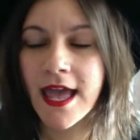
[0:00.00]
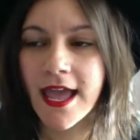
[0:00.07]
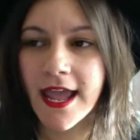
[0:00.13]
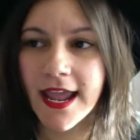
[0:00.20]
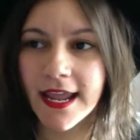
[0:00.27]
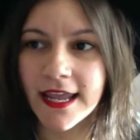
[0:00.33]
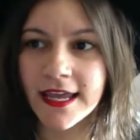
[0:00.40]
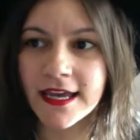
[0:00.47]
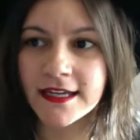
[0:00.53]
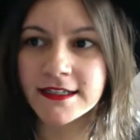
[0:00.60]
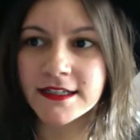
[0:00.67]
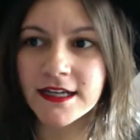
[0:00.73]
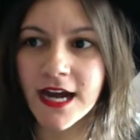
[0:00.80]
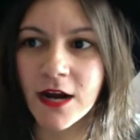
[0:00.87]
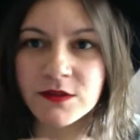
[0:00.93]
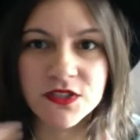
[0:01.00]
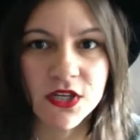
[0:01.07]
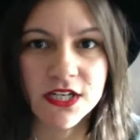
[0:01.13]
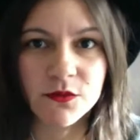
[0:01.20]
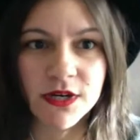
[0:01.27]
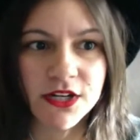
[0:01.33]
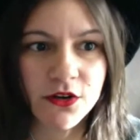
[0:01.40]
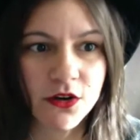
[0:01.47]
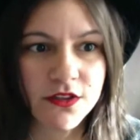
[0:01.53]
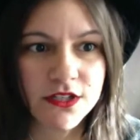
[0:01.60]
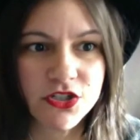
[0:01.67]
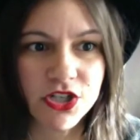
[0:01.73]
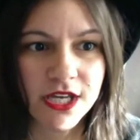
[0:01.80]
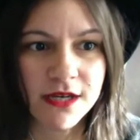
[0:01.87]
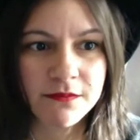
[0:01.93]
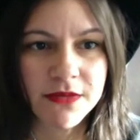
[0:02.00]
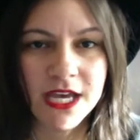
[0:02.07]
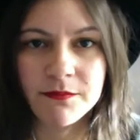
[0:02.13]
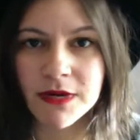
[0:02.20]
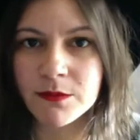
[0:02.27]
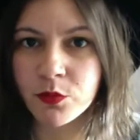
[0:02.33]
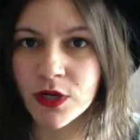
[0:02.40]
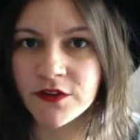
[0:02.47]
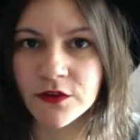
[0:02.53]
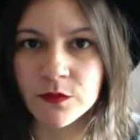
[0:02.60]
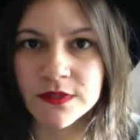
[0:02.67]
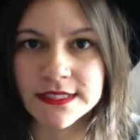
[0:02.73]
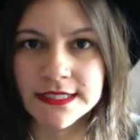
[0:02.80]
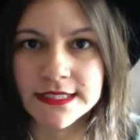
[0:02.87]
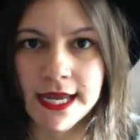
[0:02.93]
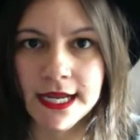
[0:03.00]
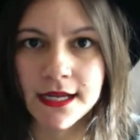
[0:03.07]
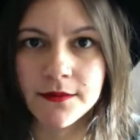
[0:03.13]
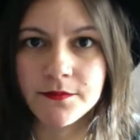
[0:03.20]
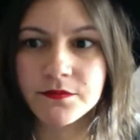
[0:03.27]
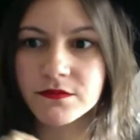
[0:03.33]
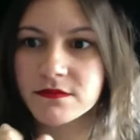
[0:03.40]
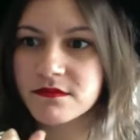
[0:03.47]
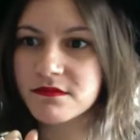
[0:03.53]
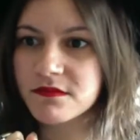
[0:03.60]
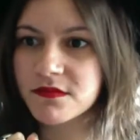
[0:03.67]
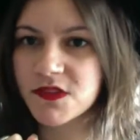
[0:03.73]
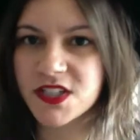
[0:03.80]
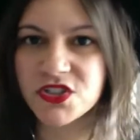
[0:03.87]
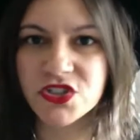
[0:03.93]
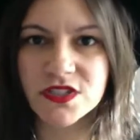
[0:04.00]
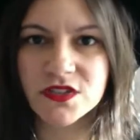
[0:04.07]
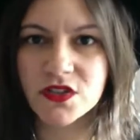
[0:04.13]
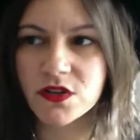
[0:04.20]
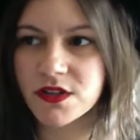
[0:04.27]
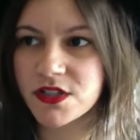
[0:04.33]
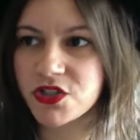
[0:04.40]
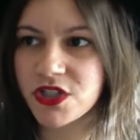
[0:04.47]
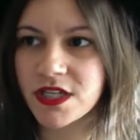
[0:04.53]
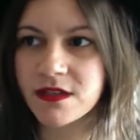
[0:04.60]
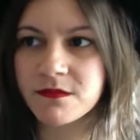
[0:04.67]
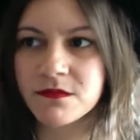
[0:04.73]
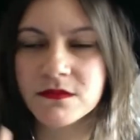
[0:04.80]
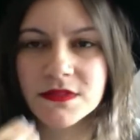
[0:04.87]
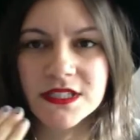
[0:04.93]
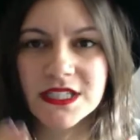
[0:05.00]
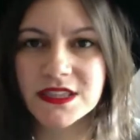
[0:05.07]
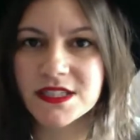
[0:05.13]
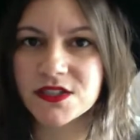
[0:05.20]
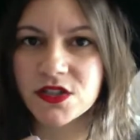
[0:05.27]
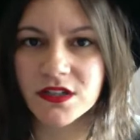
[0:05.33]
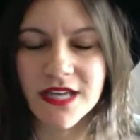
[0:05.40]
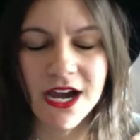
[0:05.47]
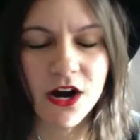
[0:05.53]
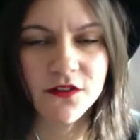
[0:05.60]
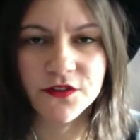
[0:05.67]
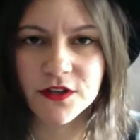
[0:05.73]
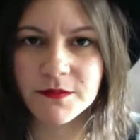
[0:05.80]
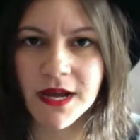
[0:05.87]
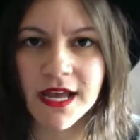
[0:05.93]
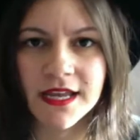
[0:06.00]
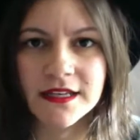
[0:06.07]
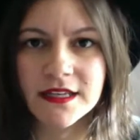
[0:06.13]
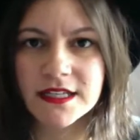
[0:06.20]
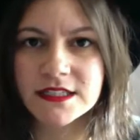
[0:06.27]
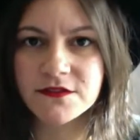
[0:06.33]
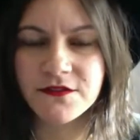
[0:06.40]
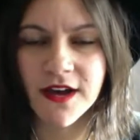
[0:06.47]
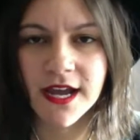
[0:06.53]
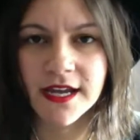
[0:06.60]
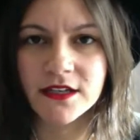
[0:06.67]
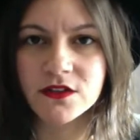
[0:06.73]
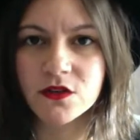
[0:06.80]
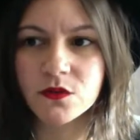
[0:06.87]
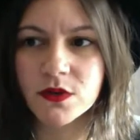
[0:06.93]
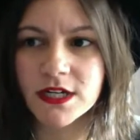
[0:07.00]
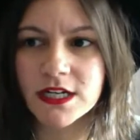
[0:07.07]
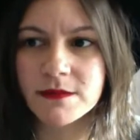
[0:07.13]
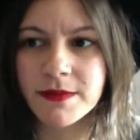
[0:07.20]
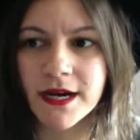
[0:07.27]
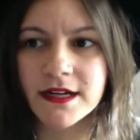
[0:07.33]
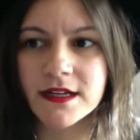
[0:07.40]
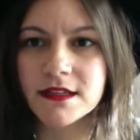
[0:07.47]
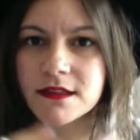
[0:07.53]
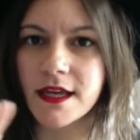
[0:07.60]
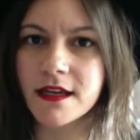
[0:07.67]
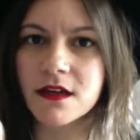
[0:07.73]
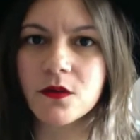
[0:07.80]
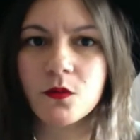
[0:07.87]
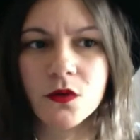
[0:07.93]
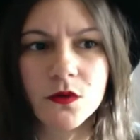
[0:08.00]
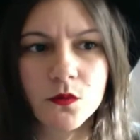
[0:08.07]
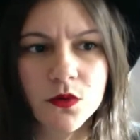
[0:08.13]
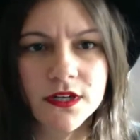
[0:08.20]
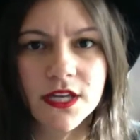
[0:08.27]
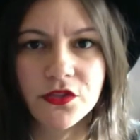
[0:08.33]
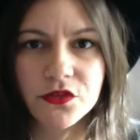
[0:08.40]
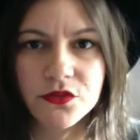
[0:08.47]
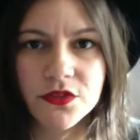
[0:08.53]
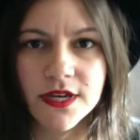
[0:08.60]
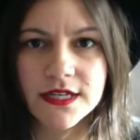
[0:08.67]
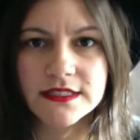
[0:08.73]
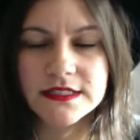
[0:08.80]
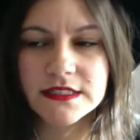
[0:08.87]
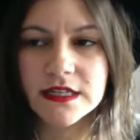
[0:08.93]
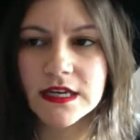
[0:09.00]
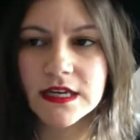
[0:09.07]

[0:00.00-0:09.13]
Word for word: And I was getting ready to go to the gym, and my boyfriend was like, "Let's just go to the gym, get this off your mind. It's fine. Don't worry about it. Like we'll we'll get through this."